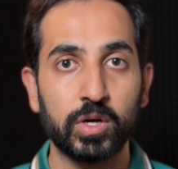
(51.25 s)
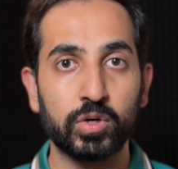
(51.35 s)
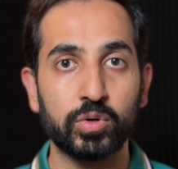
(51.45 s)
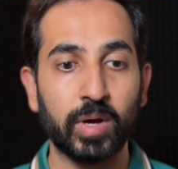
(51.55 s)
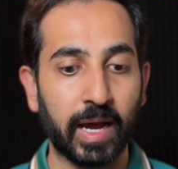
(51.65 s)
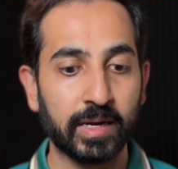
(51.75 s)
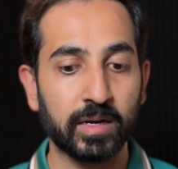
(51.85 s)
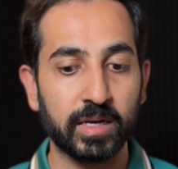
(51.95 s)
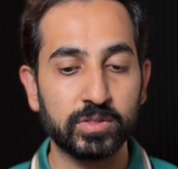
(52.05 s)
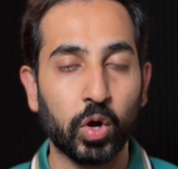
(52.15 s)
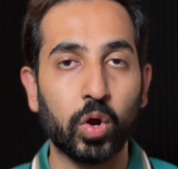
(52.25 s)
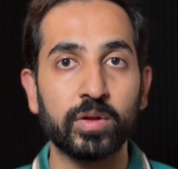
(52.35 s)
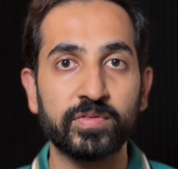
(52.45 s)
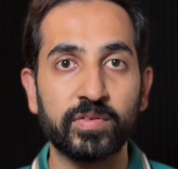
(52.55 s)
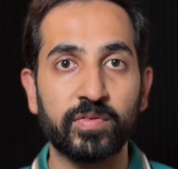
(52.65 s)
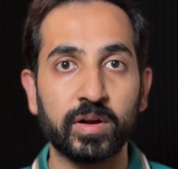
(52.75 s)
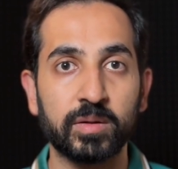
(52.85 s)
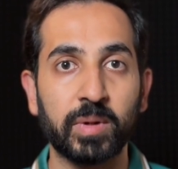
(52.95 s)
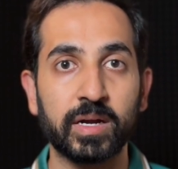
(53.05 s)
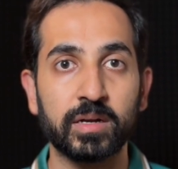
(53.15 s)
to analyze all of the
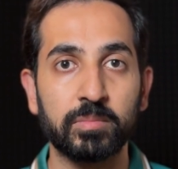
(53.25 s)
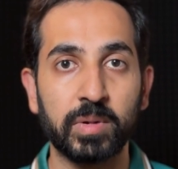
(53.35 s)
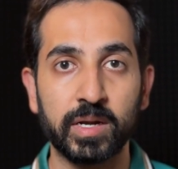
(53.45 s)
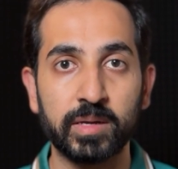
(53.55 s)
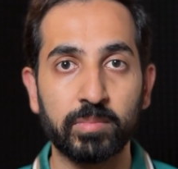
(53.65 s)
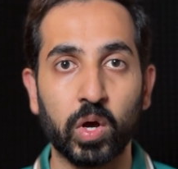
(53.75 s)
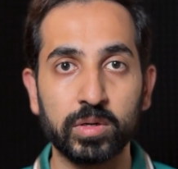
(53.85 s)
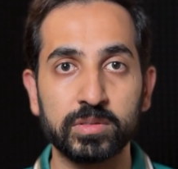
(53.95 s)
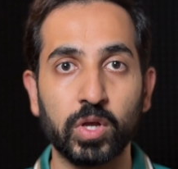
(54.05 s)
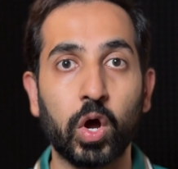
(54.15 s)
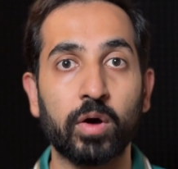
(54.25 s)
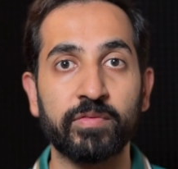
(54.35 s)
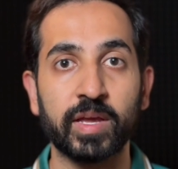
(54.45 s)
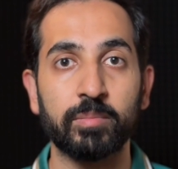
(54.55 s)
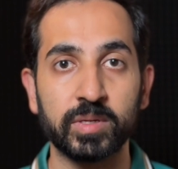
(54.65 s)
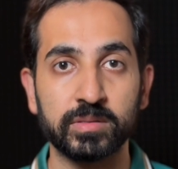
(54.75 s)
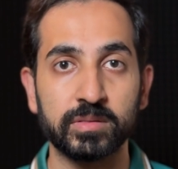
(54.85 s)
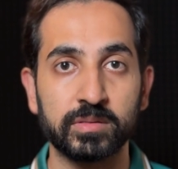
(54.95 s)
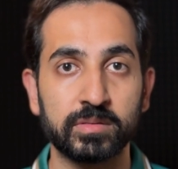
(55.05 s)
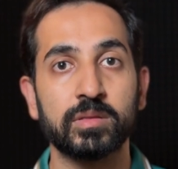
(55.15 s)
fundamental building blocks of a business.